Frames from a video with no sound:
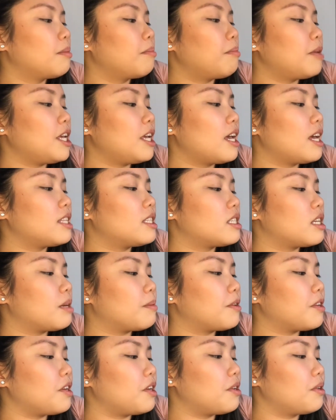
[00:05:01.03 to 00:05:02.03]

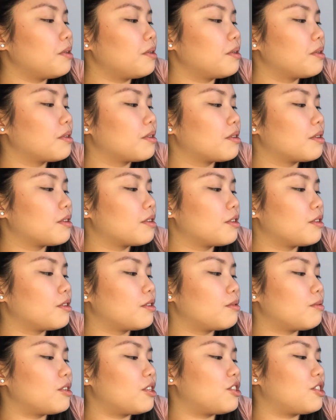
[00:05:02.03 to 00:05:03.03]
PNW,
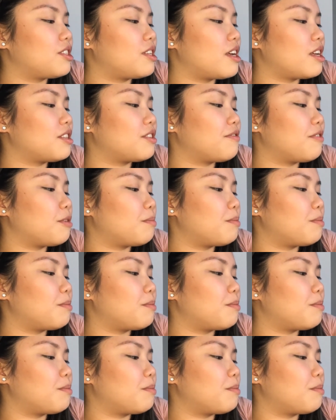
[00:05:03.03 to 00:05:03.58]
which stands for